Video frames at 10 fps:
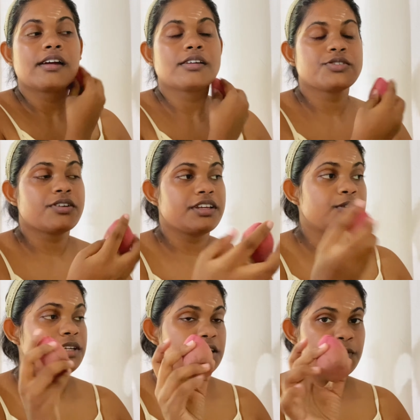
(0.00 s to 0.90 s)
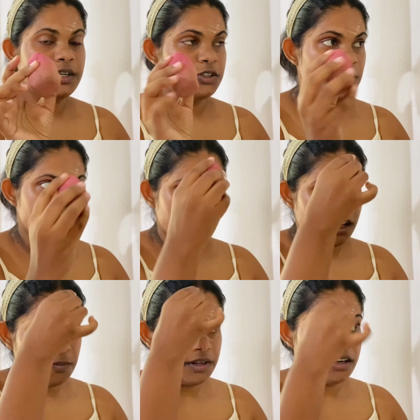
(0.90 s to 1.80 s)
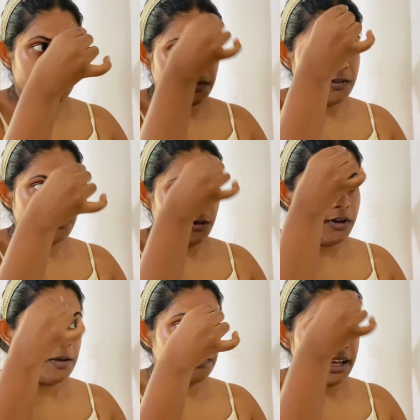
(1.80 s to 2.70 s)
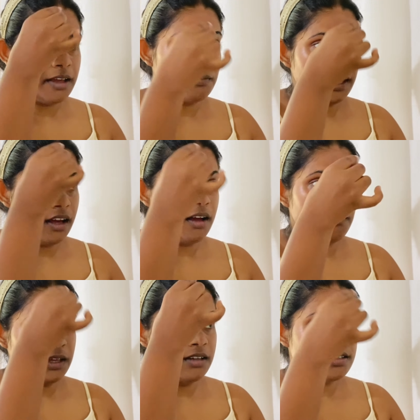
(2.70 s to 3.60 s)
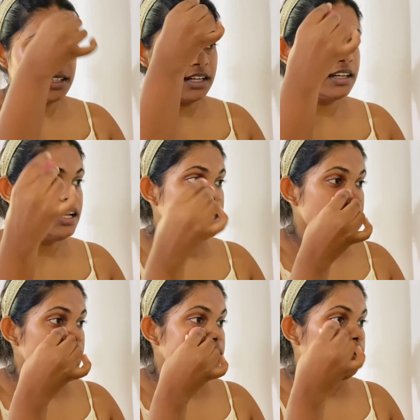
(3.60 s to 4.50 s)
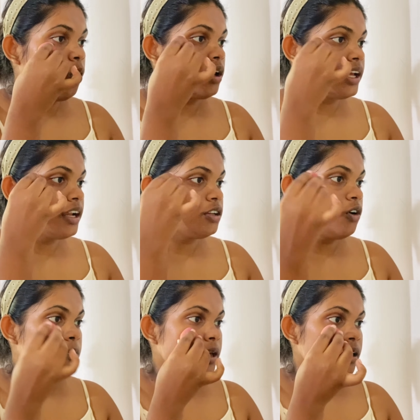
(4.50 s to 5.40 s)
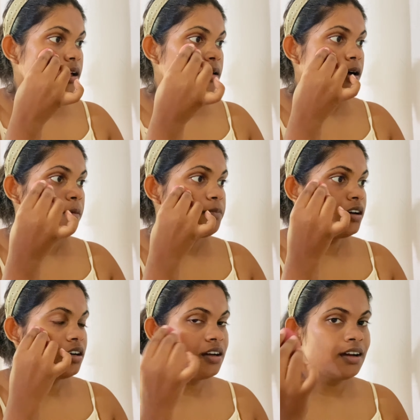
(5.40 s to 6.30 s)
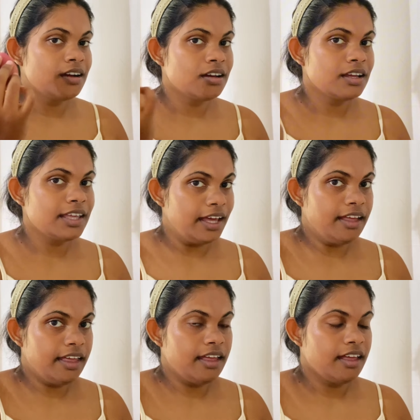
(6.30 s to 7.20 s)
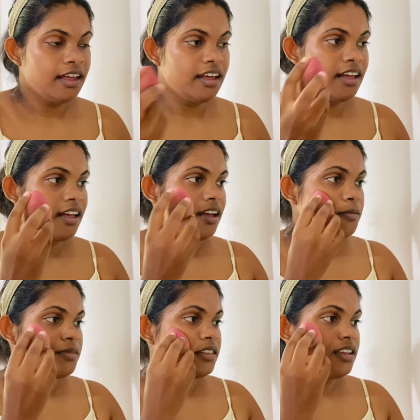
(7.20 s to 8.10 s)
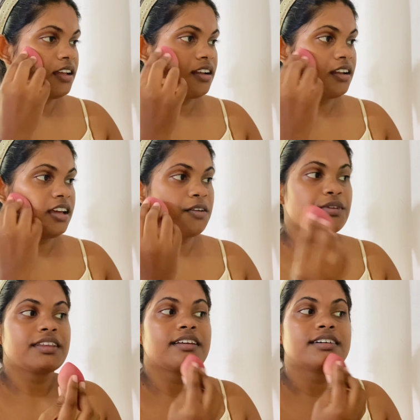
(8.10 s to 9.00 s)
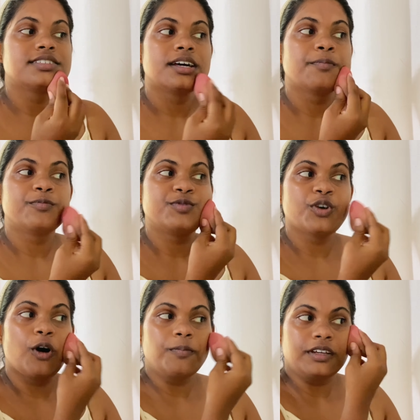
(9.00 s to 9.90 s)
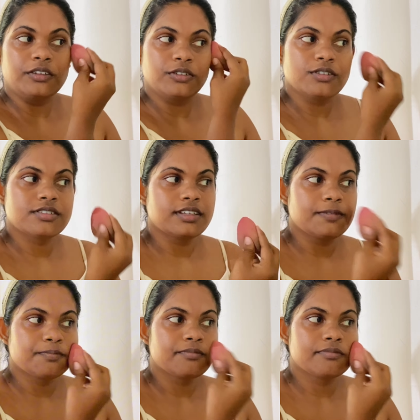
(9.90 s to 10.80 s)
Sorry, you need to wet your makeup blender before applying makeup because then it won't get your makeup cakey. Then everything gets absorbed into your skin.